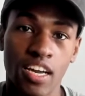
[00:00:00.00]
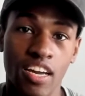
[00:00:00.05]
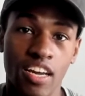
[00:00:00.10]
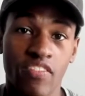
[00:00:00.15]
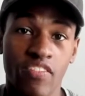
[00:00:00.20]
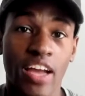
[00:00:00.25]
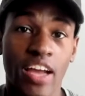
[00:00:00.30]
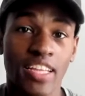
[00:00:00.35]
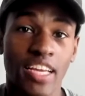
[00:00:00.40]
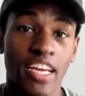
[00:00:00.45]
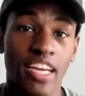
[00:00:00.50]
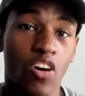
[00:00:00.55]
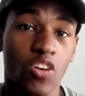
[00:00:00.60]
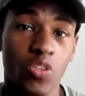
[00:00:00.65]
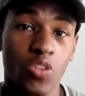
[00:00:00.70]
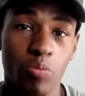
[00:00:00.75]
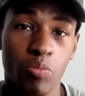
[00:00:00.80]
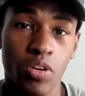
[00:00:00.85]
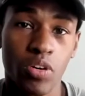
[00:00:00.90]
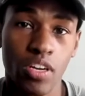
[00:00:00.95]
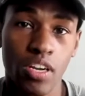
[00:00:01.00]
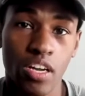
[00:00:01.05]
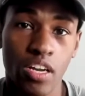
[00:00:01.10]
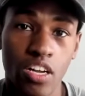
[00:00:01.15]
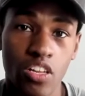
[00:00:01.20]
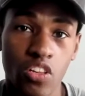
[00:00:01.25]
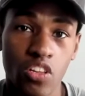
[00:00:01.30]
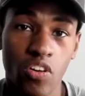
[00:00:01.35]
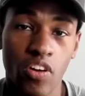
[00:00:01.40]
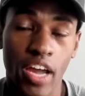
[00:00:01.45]
In fact, they also put
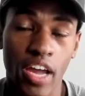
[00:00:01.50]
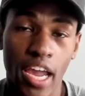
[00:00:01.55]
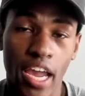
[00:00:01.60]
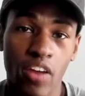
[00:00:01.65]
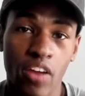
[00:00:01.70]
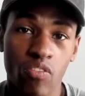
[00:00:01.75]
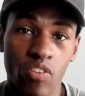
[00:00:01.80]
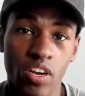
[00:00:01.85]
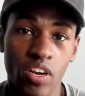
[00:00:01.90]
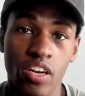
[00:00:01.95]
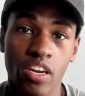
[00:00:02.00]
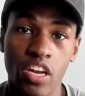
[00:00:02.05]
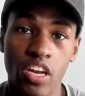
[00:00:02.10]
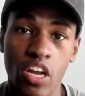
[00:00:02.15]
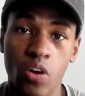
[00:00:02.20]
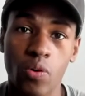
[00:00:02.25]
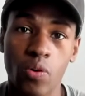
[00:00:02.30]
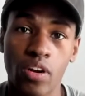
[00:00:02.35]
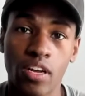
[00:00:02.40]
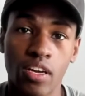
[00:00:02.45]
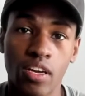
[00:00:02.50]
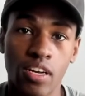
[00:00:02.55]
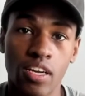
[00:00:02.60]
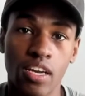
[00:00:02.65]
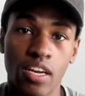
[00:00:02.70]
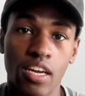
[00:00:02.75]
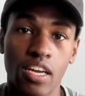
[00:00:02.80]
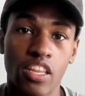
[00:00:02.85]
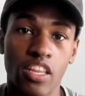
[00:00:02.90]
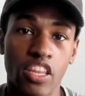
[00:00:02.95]
a little handwritten note
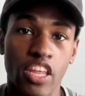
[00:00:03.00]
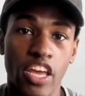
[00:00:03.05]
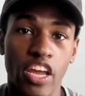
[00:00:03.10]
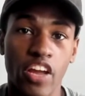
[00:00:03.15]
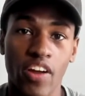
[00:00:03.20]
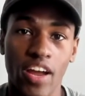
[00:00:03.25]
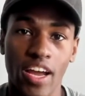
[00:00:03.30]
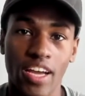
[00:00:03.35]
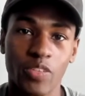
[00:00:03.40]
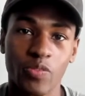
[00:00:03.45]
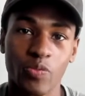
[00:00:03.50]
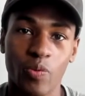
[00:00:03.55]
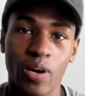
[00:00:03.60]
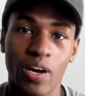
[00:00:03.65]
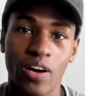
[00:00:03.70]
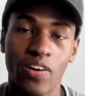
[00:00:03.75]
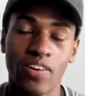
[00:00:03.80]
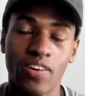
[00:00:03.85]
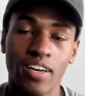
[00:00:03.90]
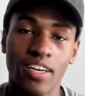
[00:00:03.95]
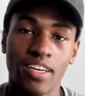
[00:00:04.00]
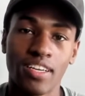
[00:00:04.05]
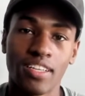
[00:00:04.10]
in there as well